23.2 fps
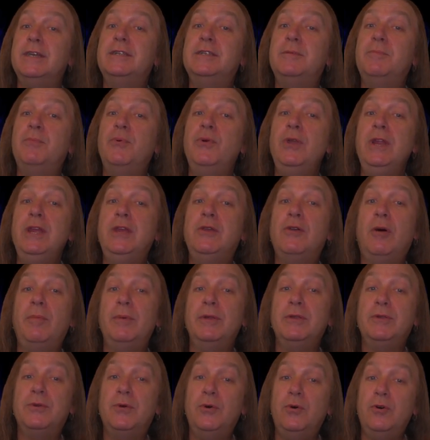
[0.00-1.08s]
It's a pretty
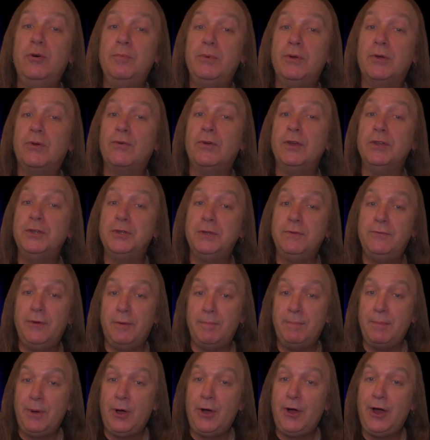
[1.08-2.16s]
common chord progression for
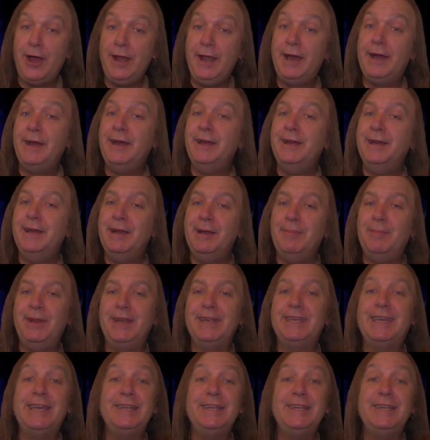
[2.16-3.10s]
minor, but it